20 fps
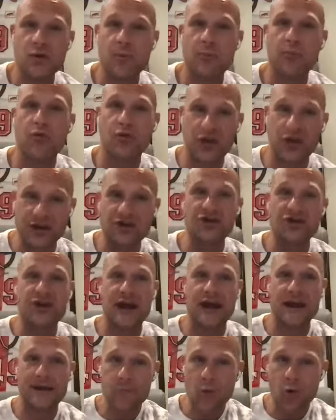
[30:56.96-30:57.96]

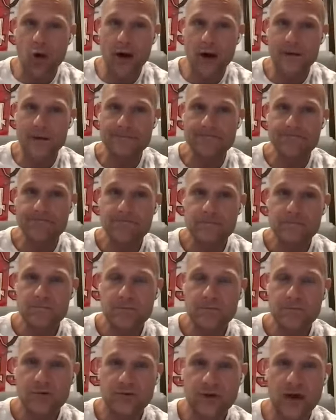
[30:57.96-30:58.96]
appreciate more,
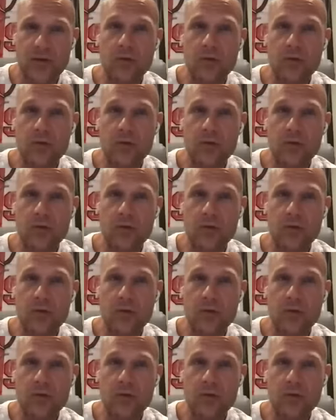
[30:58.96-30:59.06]
right?